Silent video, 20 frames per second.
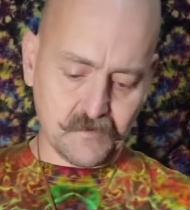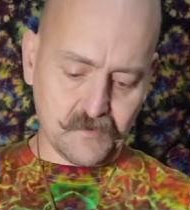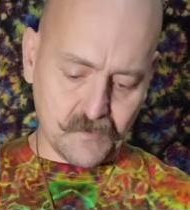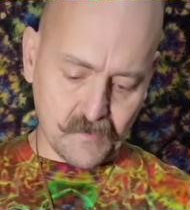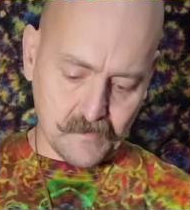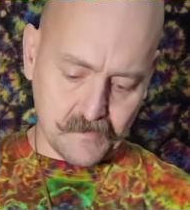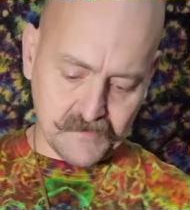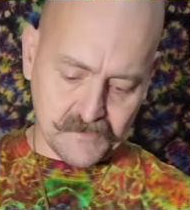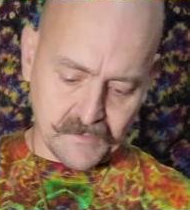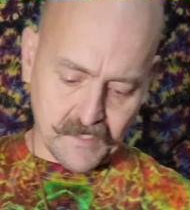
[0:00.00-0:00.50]

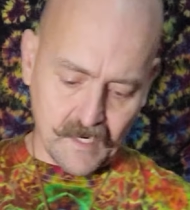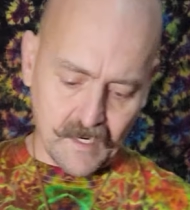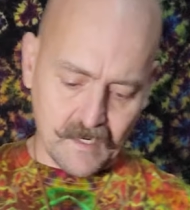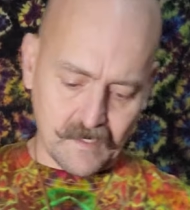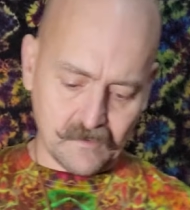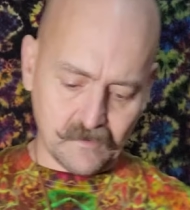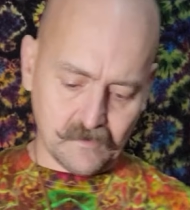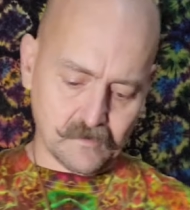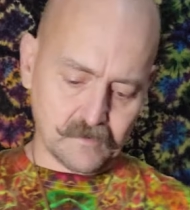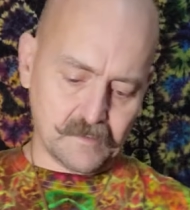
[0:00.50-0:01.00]
Trip
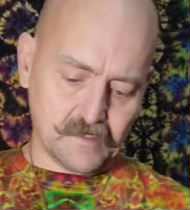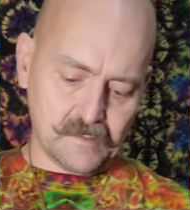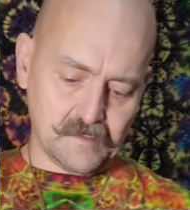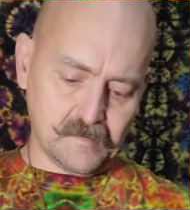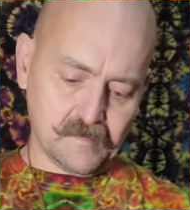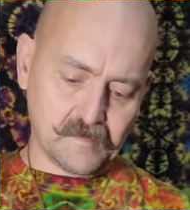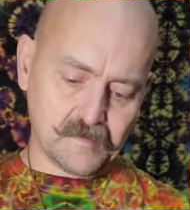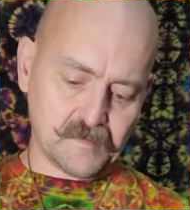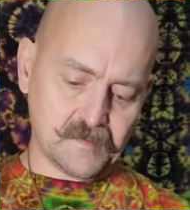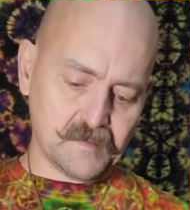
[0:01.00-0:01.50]
style
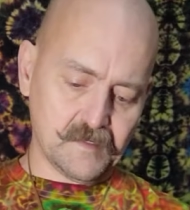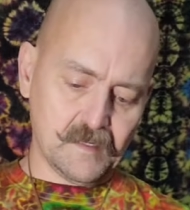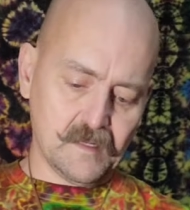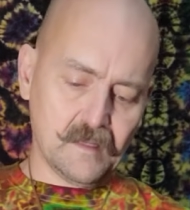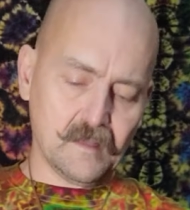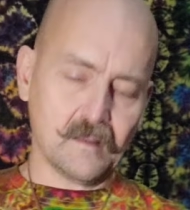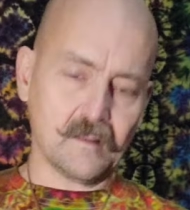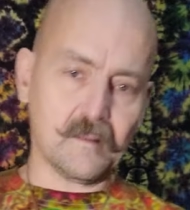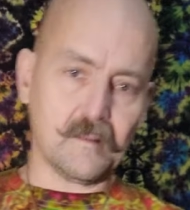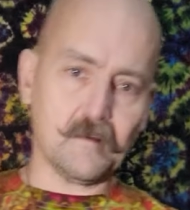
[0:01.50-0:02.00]
is
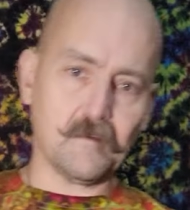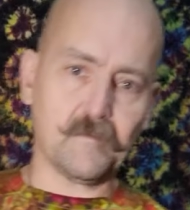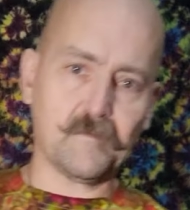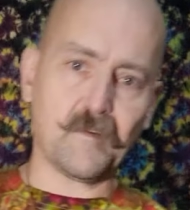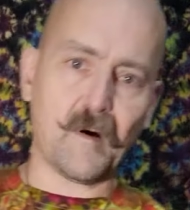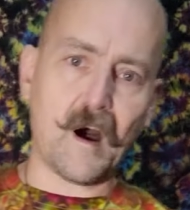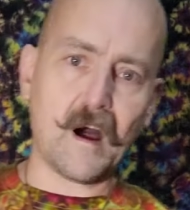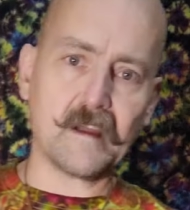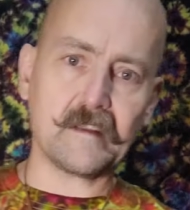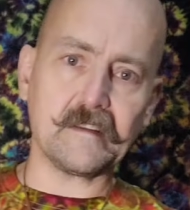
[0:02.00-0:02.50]
the
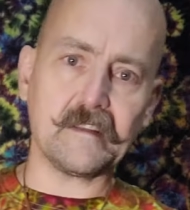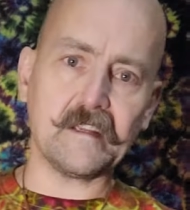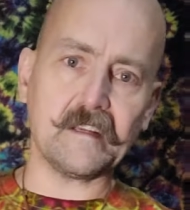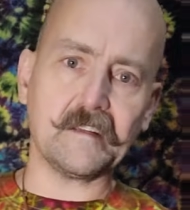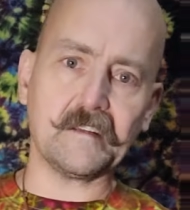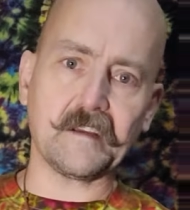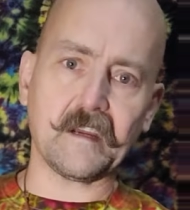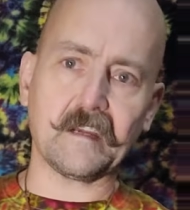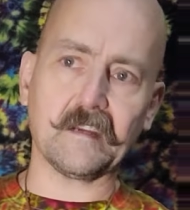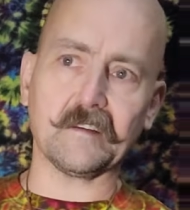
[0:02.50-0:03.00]
fine
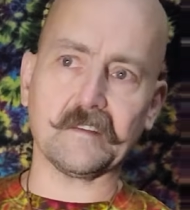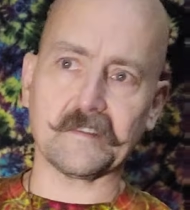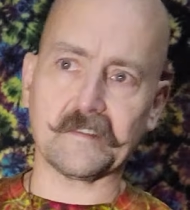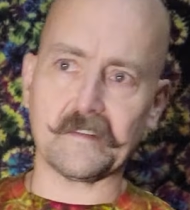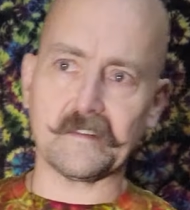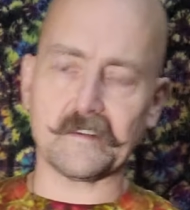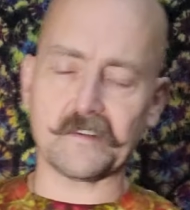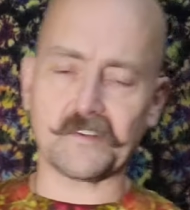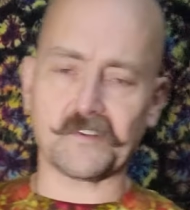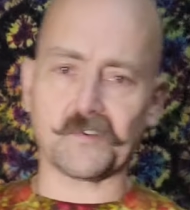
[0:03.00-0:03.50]
details
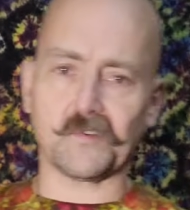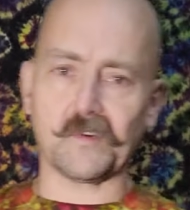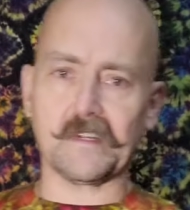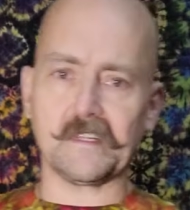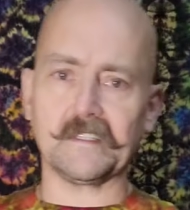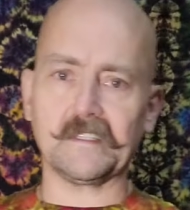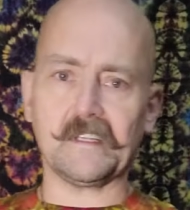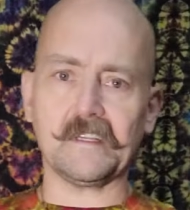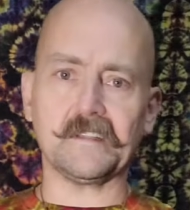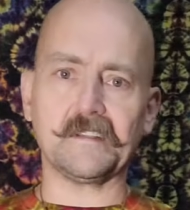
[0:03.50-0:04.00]
and the
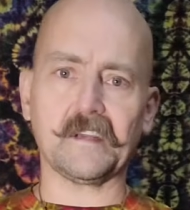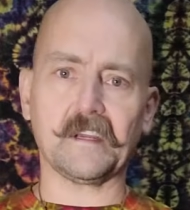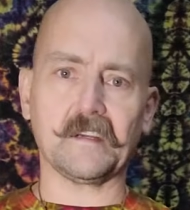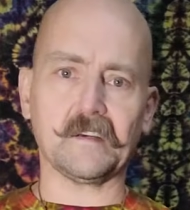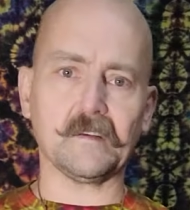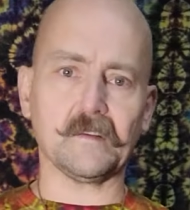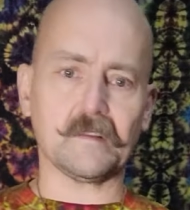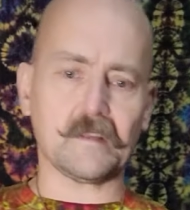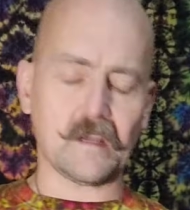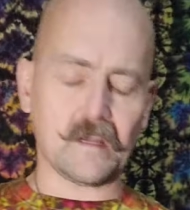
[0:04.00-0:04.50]
string
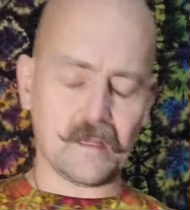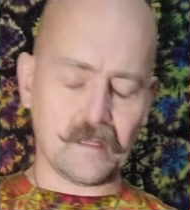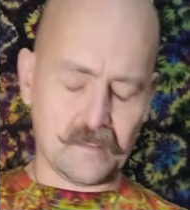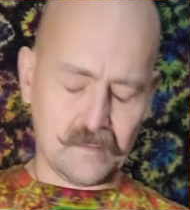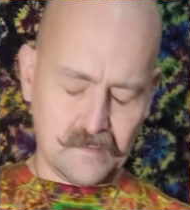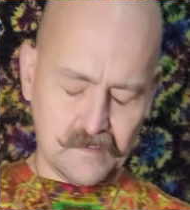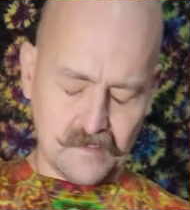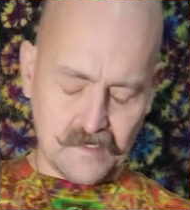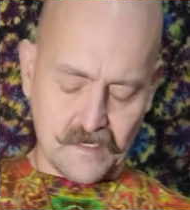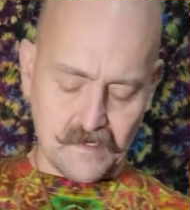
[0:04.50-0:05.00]
detail that
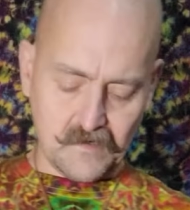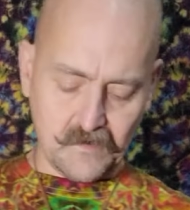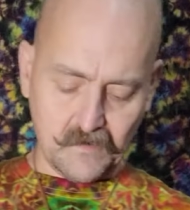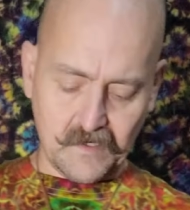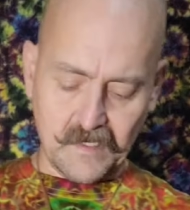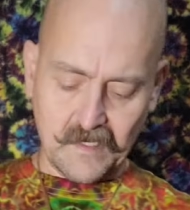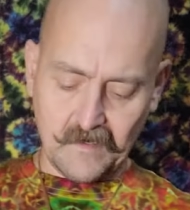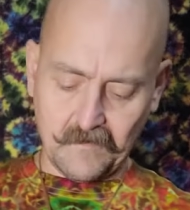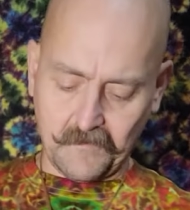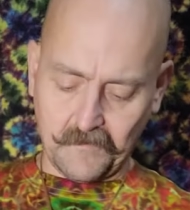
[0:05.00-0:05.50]
you'll
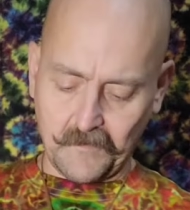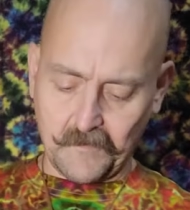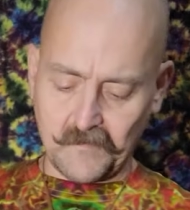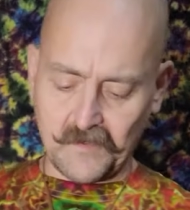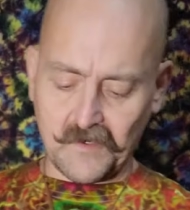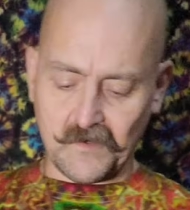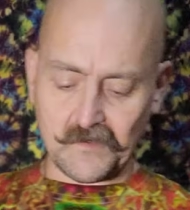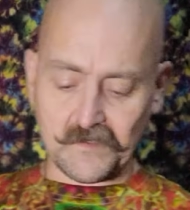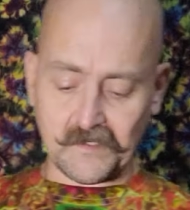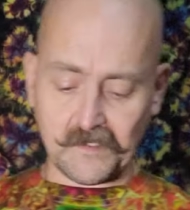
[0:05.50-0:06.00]
get from
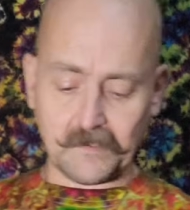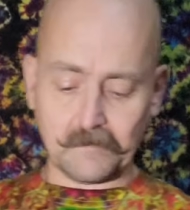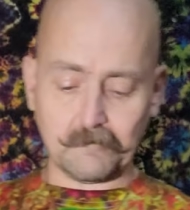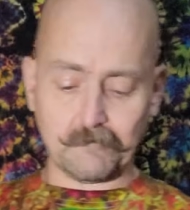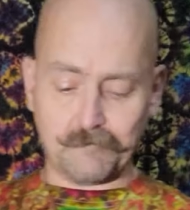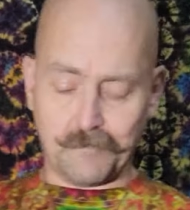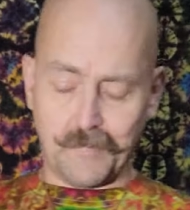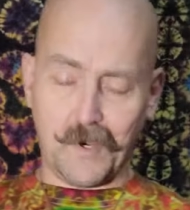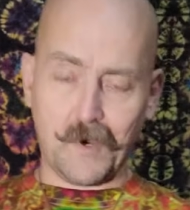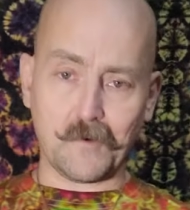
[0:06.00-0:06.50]
using
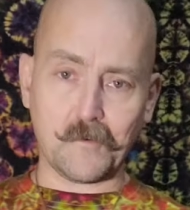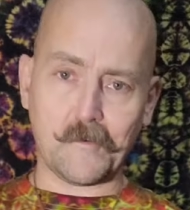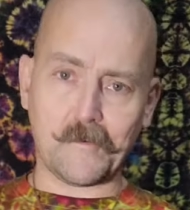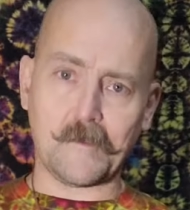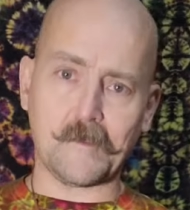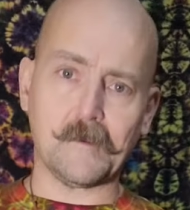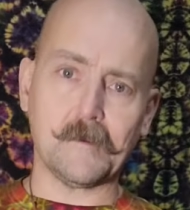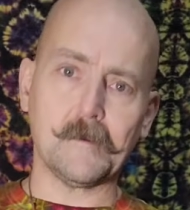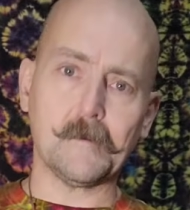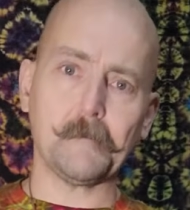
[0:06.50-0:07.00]
both
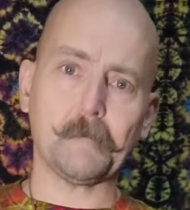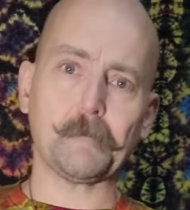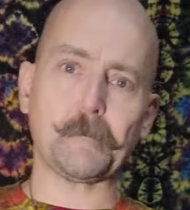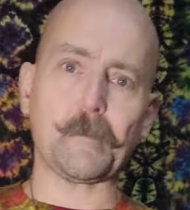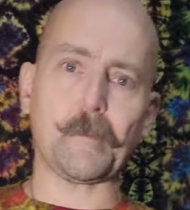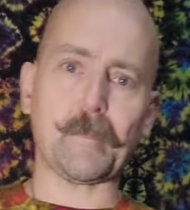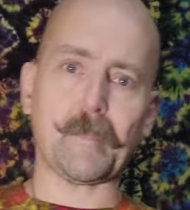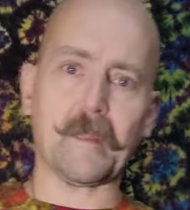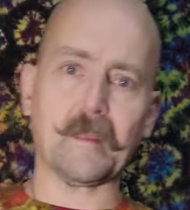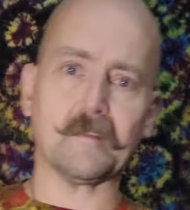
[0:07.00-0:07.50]

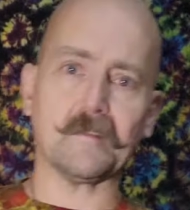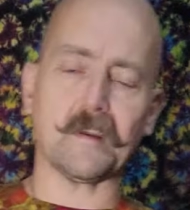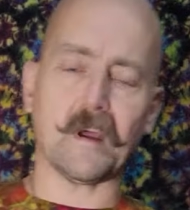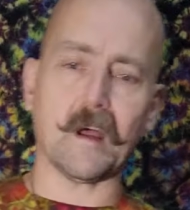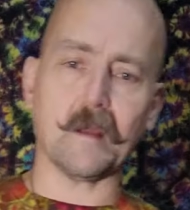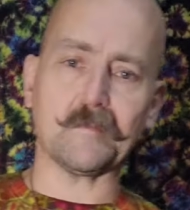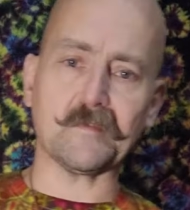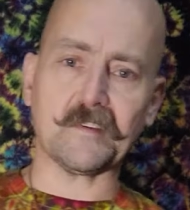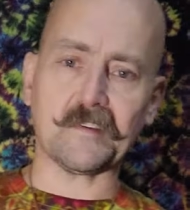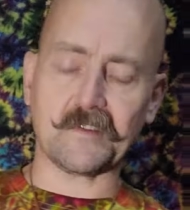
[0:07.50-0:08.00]

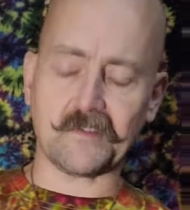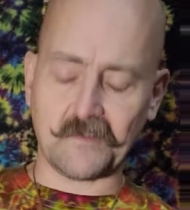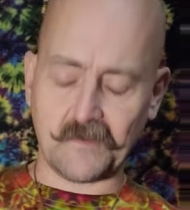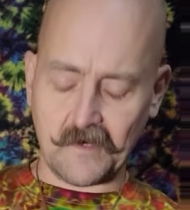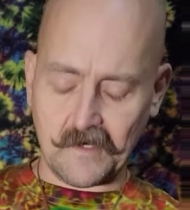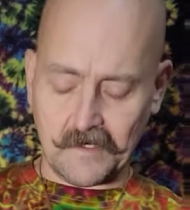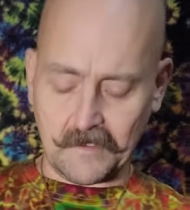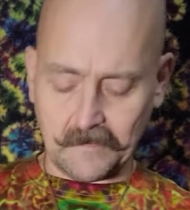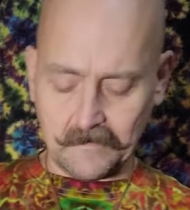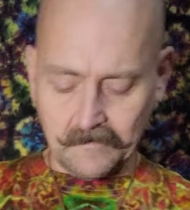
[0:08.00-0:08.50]
types of
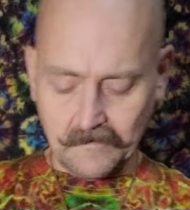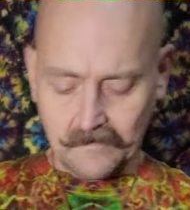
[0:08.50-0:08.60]
string.